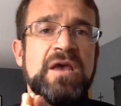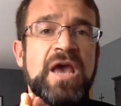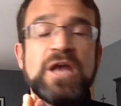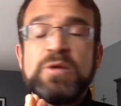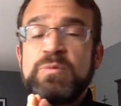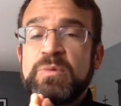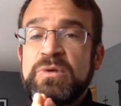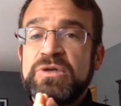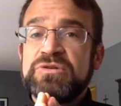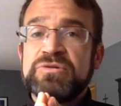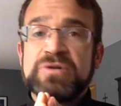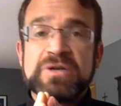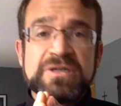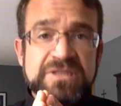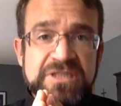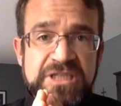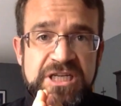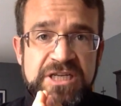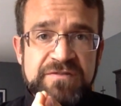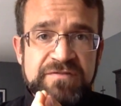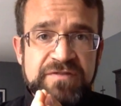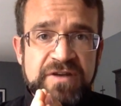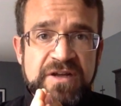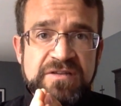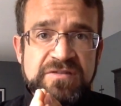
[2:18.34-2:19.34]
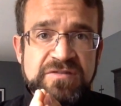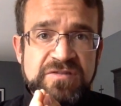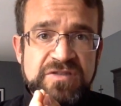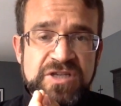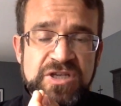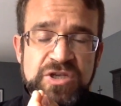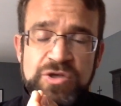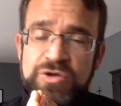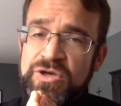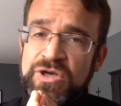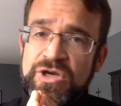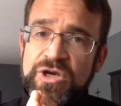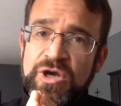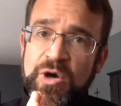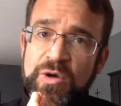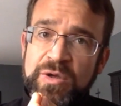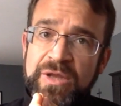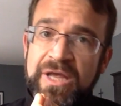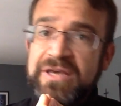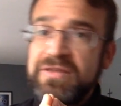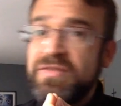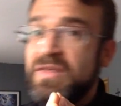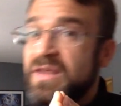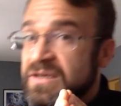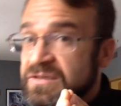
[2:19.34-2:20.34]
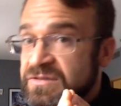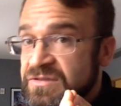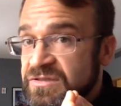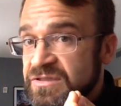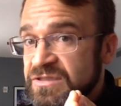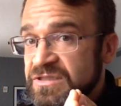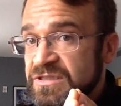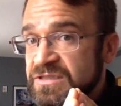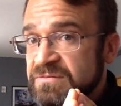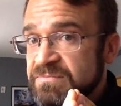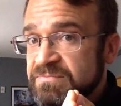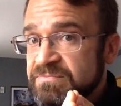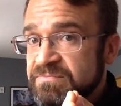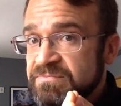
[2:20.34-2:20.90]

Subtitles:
And when you're on defense, you can go like this.